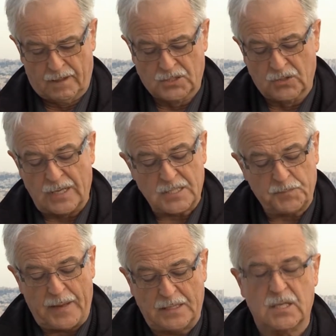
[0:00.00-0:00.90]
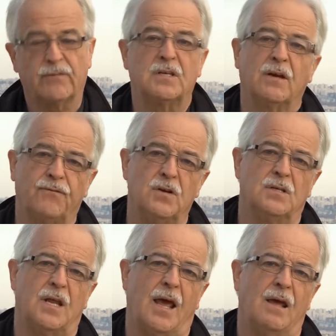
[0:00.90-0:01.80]
And so this speaks of a
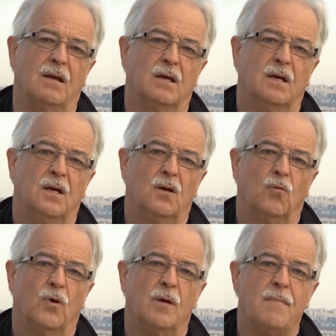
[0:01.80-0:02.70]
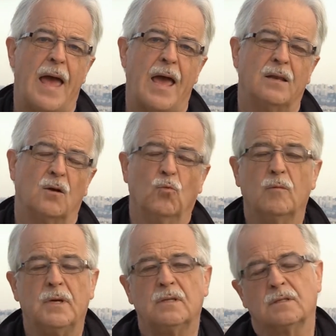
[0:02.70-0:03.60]
different day when a man, a
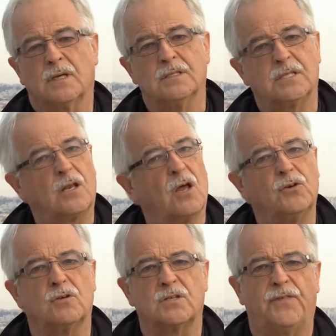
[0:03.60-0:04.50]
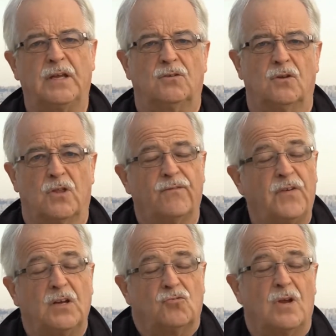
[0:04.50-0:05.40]
woman, can sit under their
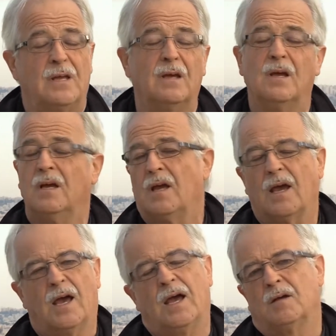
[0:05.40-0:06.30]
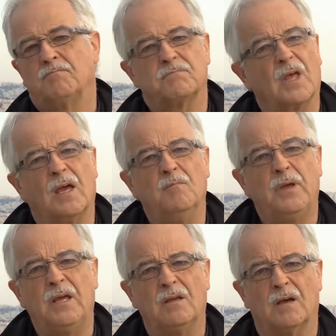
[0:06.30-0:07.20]
fig tree and
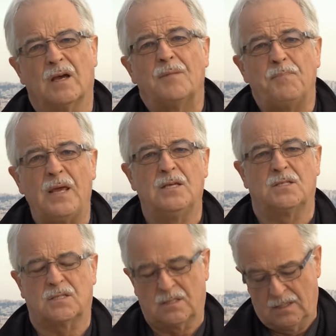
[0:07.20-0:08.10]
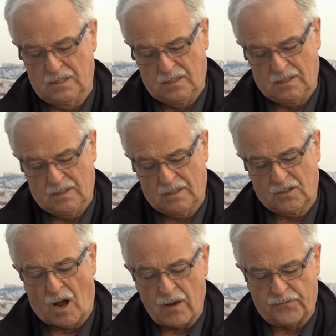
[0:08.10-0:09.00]
be at peace
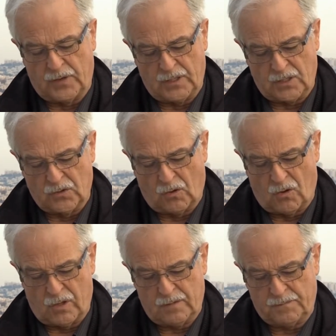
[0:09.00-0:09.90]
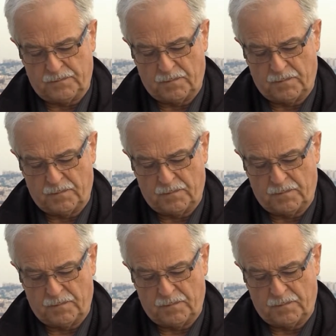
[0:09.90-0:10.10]
and confident in the Lord.